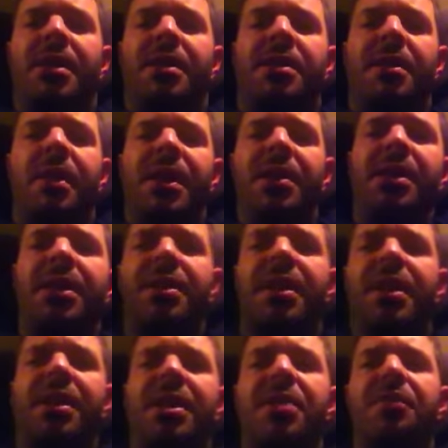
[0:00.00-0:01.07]
So as I
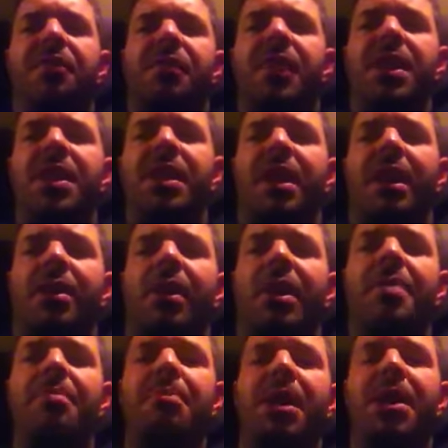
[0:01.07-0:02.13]
said, this video,
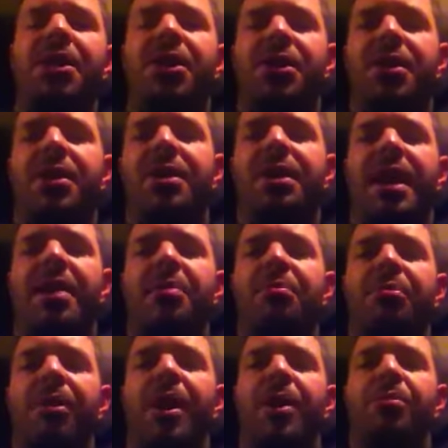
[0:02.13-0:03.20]
I mentioned Dan
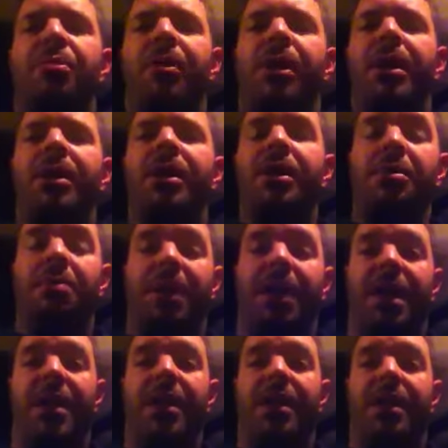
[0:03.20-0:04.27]
Bradbury at the
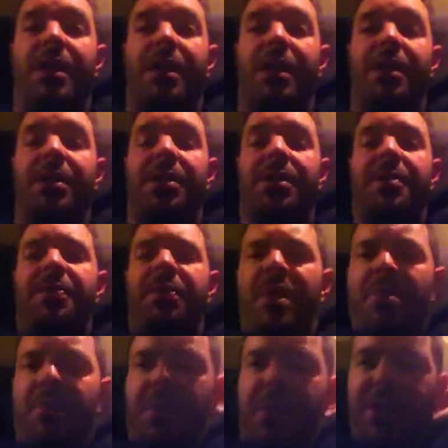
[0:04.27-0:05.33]
beginning of this.
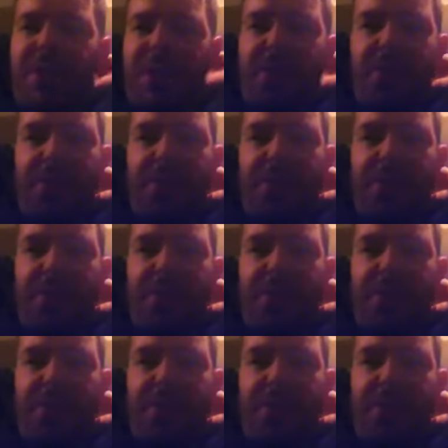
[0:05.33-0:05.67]
Because I